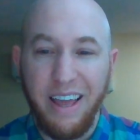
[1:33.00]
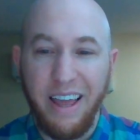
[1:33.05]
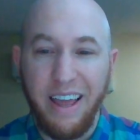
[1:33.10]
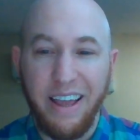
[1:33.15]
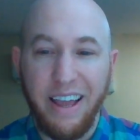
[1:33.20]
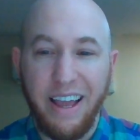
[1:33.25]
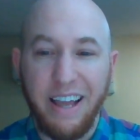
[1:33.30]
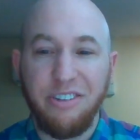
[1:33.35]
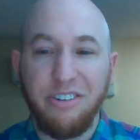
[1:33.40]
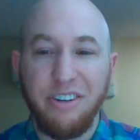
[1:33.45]

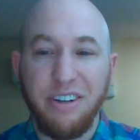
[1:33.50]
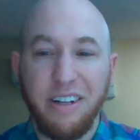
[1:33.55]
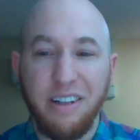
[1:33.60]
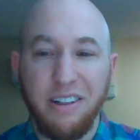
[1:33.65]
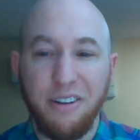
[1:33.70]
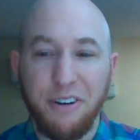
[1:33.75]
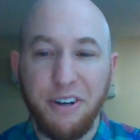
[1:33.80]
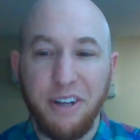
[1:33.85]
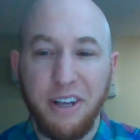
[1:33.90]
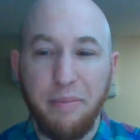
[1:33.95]
Engaging and
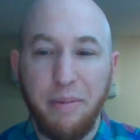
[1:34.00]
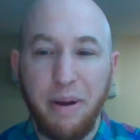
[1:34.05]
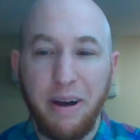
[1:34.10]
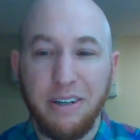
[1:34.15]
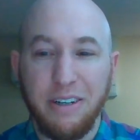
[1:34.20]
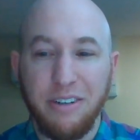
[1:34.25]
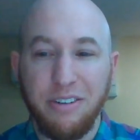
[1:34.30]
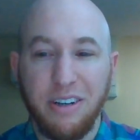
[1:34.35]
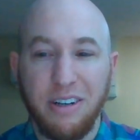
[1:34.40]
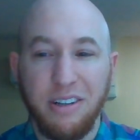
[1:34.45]
learning about
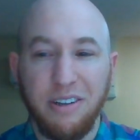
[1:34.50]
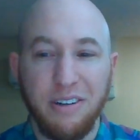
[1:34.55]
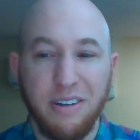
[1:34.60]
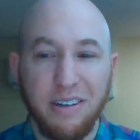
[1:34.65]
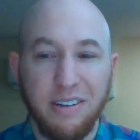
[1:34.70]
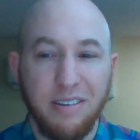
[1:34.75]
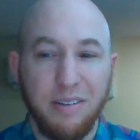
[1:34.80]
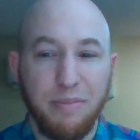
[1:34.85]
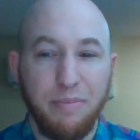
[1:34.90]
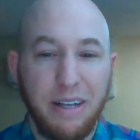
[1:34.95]
each other
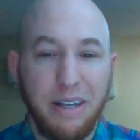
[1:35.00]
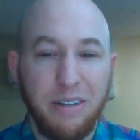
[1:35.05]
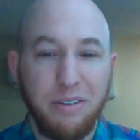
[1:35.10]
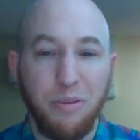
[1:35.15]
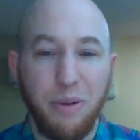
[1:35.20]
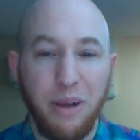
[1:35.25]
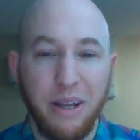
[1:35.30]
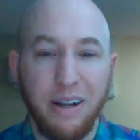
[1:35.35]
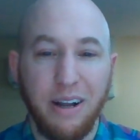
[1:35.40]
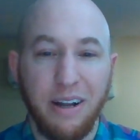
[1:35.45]
is the
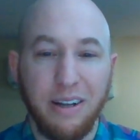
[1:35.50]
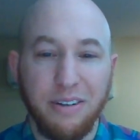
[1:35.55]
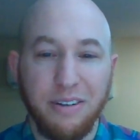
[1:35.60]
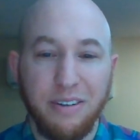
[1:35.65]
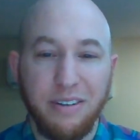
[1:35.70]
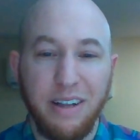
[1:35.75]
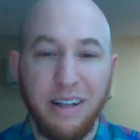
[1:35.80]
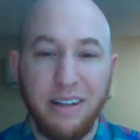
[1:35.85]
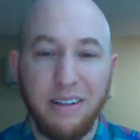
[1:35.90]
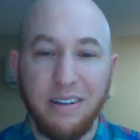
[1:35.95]
best way to
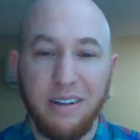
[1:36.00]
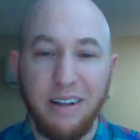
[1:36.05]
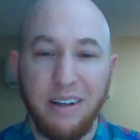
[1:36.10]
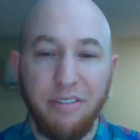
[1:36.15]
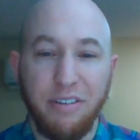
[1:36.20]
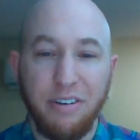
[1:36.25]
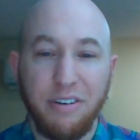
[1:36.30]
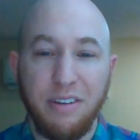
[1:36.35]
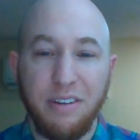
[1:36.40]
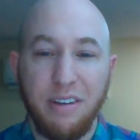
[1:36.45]
understand the
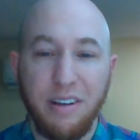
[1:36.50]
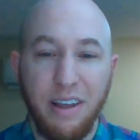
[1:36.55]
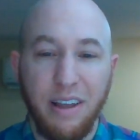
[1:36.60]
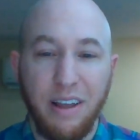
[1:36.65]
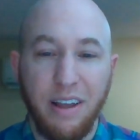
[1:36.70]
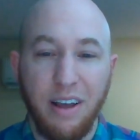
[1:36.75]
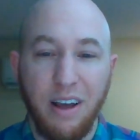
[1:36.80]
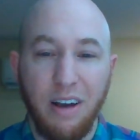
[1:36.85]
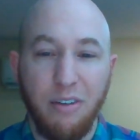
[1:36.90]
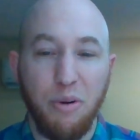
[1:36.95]

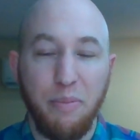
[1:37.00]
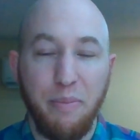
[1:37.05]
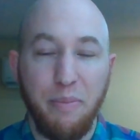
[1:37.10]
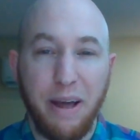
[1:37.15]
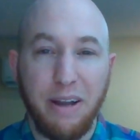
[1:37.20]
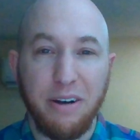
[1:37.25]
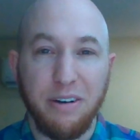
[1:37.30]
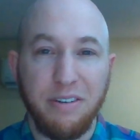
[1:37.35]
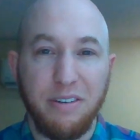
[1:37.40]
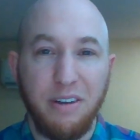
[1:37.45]
diversity of what
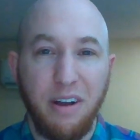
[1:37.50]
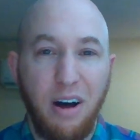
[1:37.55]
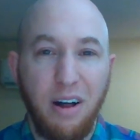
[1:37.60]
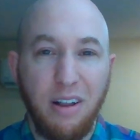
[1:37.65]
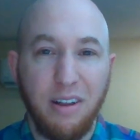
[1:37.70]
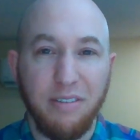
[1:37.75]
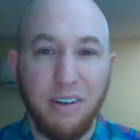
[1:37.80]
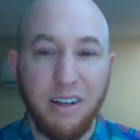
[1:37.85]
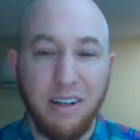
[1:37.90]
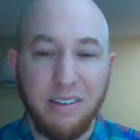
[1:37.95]
matters to
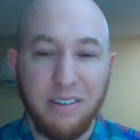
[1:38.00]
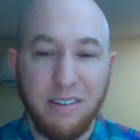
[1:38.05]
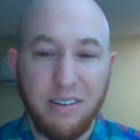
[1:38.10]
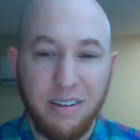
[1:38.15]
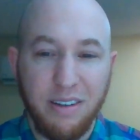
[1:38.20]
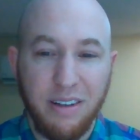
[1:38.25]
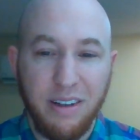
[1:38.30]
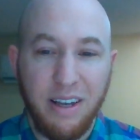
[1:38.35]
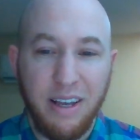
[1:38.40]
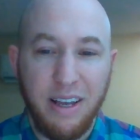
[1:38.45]
all of us.
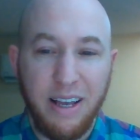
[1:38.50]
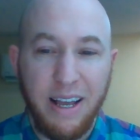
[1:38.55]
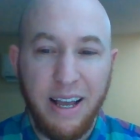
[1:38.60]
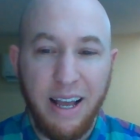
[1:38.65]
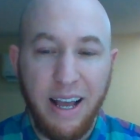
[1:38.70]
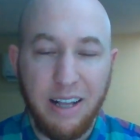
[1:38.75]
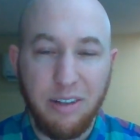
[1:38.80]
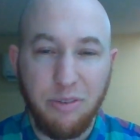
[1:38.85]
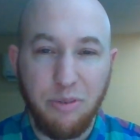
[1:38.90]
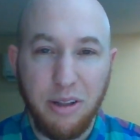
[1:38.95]

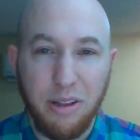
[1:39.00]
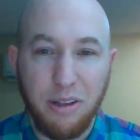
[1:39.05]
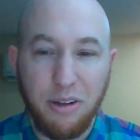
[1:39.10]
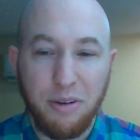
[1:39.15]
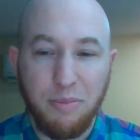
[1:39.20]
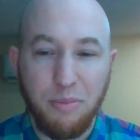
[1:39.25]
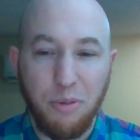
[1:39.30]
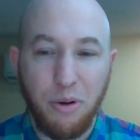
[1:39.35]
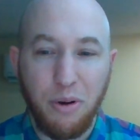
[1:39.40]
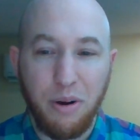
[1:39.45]
As we
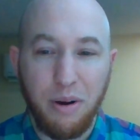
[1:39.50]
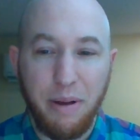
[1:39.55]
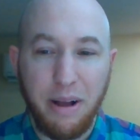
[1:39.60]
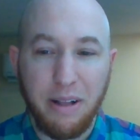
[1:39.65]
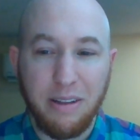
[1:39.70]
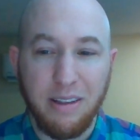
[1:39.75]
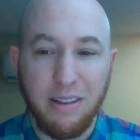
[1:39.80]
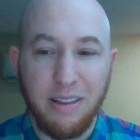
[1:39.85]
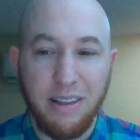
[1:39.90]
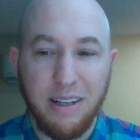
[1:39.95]
learn more
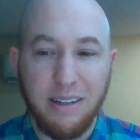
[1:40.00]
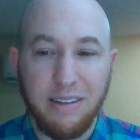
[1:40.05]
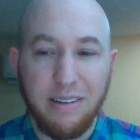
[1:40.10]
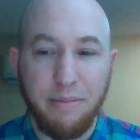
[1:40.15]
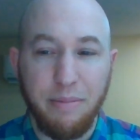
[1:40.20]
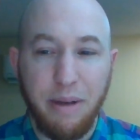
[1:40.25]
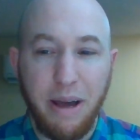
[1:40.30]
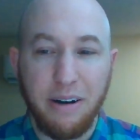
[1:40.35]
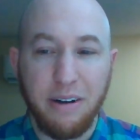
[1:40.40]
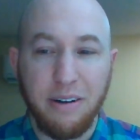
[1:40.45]
about the things
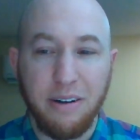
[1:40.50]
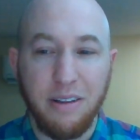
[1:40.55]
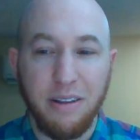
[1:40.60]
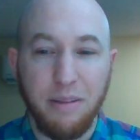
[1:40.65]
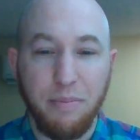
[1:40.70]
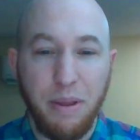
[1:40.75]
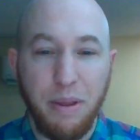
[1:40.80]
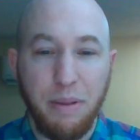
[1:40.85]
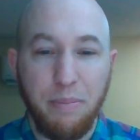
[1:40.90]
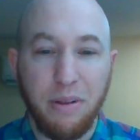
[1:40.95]
that matter to
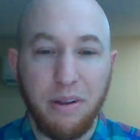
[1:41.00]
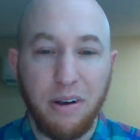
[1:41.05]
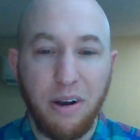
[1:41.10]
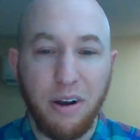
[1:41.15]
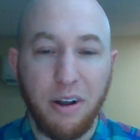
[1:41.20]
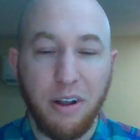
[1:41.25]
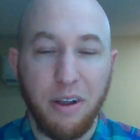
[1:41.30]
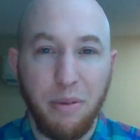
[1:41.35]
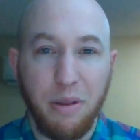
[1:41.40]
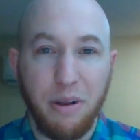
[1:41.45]
the people in
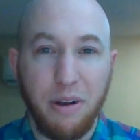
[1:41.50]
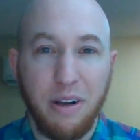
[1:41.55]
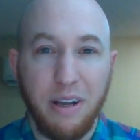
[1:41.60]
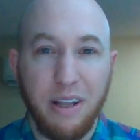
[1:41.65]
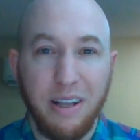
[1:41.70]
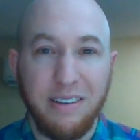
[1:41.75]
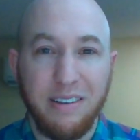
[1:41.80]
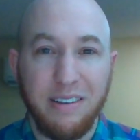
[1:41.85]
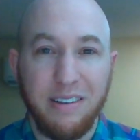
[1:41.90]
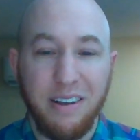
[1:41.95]
our
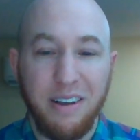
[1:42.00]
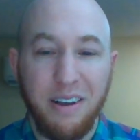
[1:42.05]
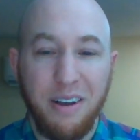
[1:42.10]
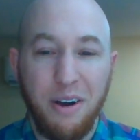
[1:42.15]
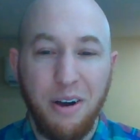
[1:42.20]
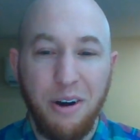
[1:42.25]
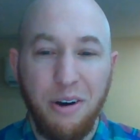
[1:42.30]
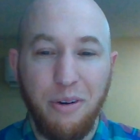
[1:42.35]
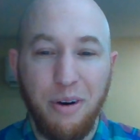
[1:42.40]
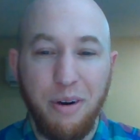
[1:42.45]
communities,
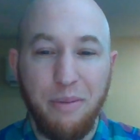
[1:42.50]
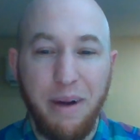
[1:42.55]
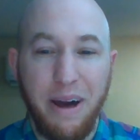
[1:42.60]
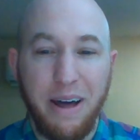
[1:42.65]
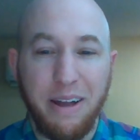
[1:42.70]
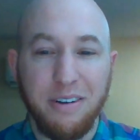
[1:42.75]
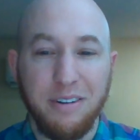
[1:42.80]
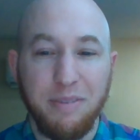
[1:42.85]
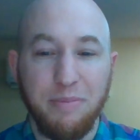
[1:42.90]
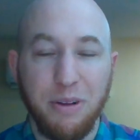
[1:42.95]
what
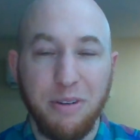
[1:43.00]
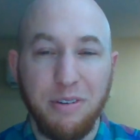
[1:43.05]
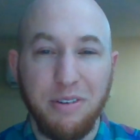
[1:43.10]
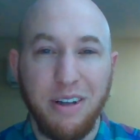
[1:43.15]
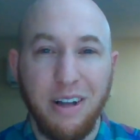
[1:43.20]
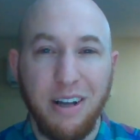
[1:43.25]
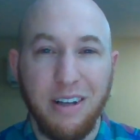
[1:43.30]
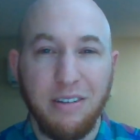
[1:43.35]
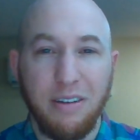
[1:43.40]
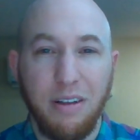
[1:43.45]
matters most
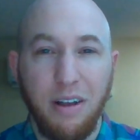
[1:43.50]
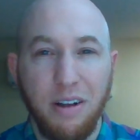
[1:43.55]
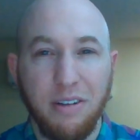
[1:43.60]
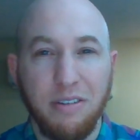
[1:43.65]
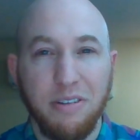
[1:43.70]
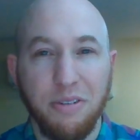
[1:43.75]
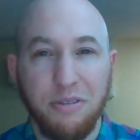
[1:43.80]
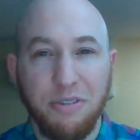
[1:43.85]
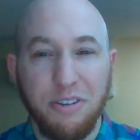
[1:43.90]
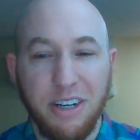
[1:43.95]
to us
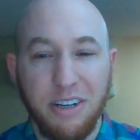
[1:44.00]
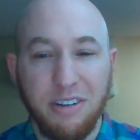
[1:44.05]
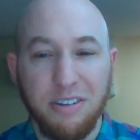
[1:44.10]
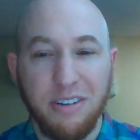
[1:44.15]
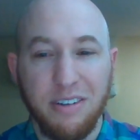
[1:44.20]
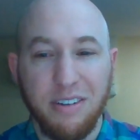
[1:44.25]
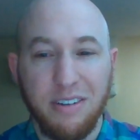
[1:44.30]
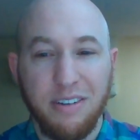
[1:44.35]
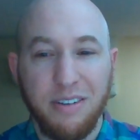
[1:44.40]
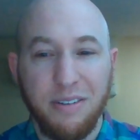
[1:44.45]
also
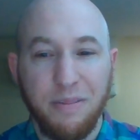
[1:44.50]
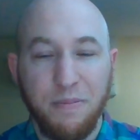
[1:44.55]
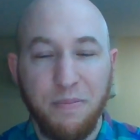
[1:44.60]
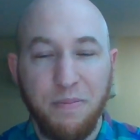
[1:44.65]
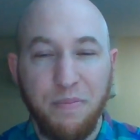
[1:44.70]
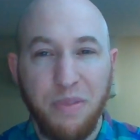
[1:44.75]
changes.